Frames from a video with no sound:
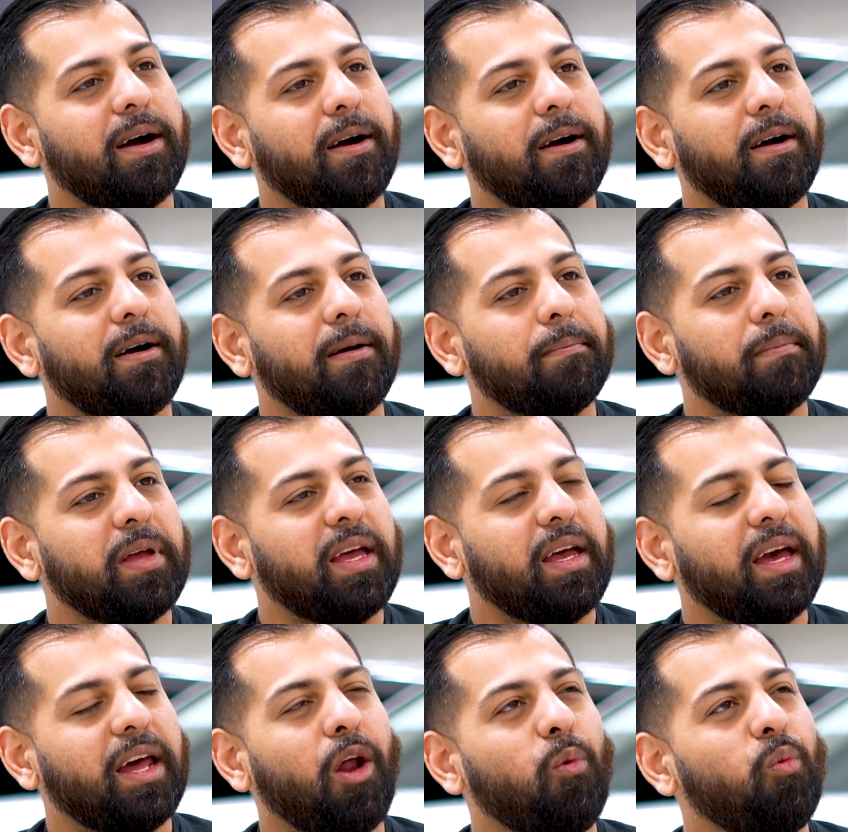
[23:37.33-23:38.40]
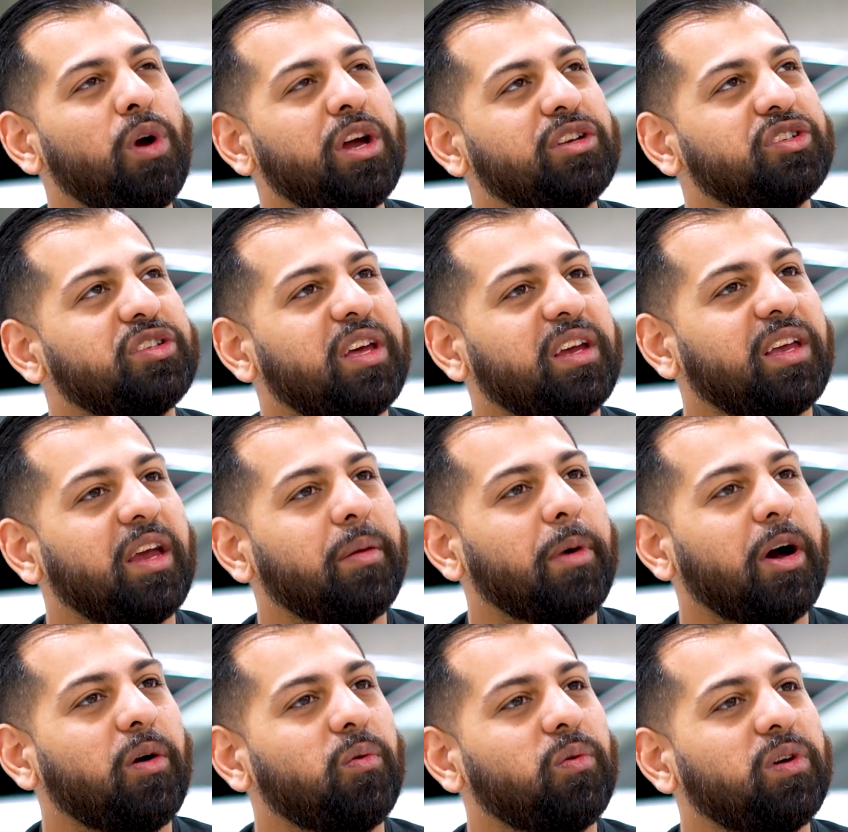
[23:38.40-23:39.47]
And I wish they
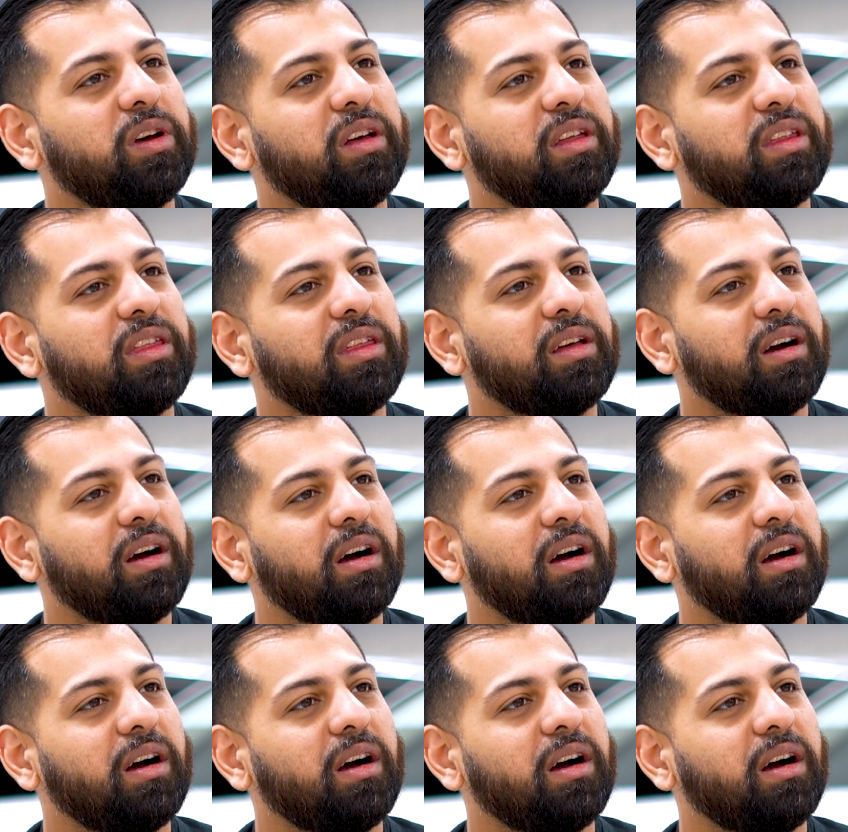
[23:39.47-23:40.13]
came out with